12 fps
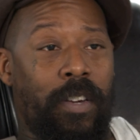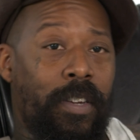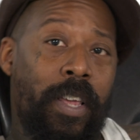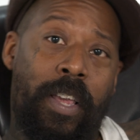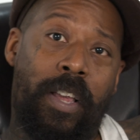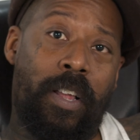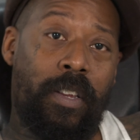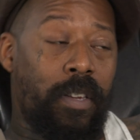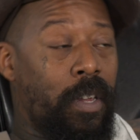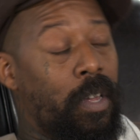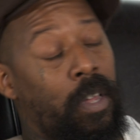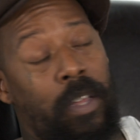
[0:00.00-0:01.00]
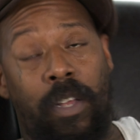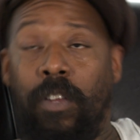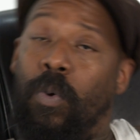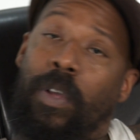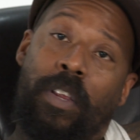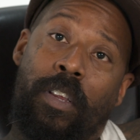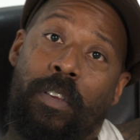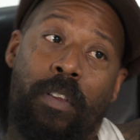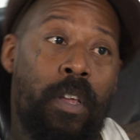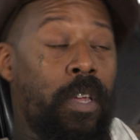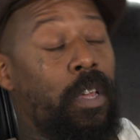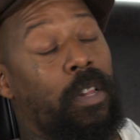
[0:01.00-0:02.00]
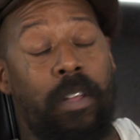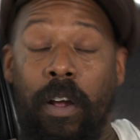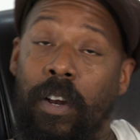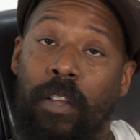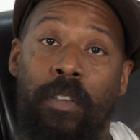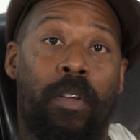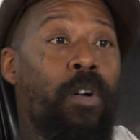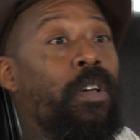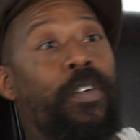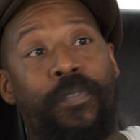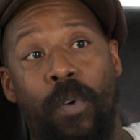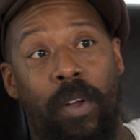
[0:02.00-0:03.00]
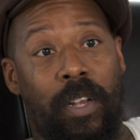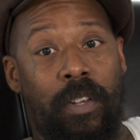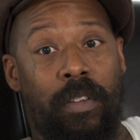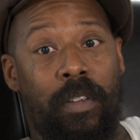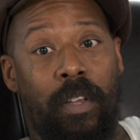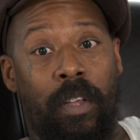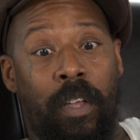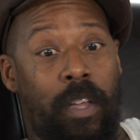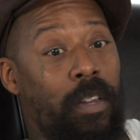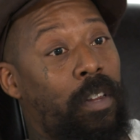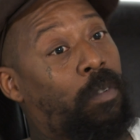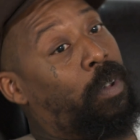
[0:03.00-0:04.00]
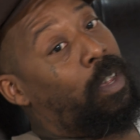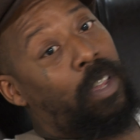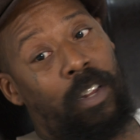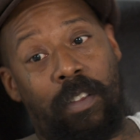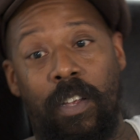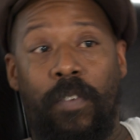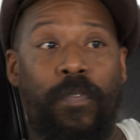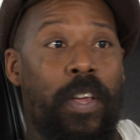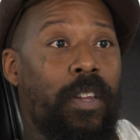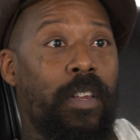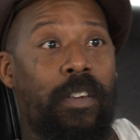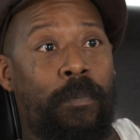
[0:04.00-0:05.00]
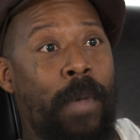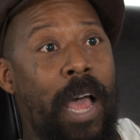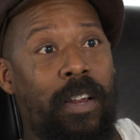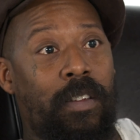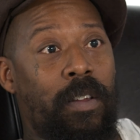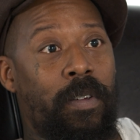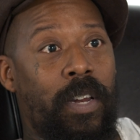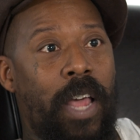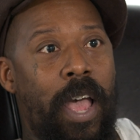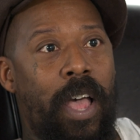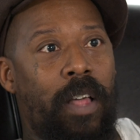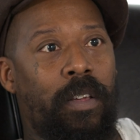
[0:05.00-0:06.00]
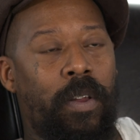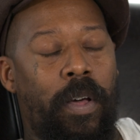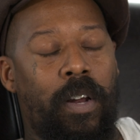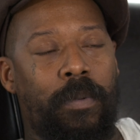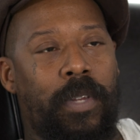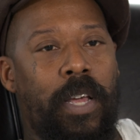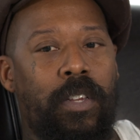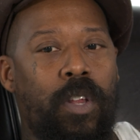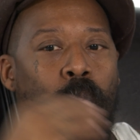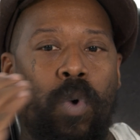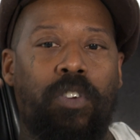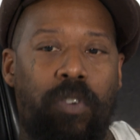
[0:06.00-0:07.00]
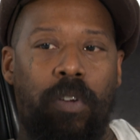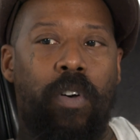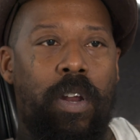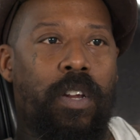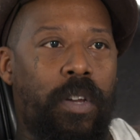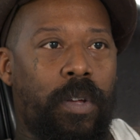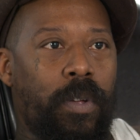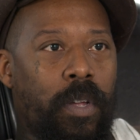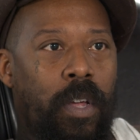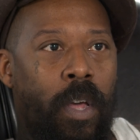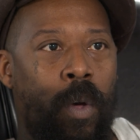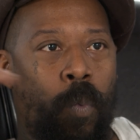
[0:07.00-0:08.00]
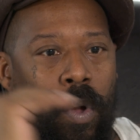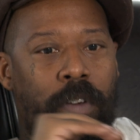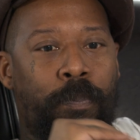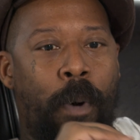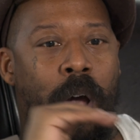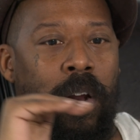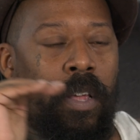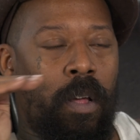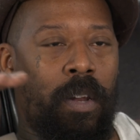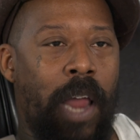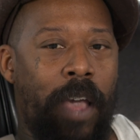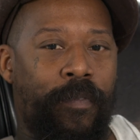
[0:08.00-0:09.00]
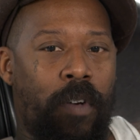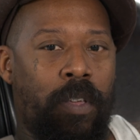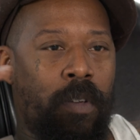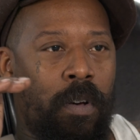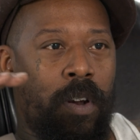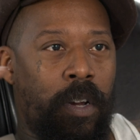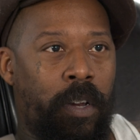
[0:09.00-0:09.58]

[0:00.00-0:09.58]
your teens, your 20s, your 30s, or your 40s. Because when you get to your 50s, your body's slowing down. You know what I'm saying? So what you're gonna do? Which part of your life are you gonna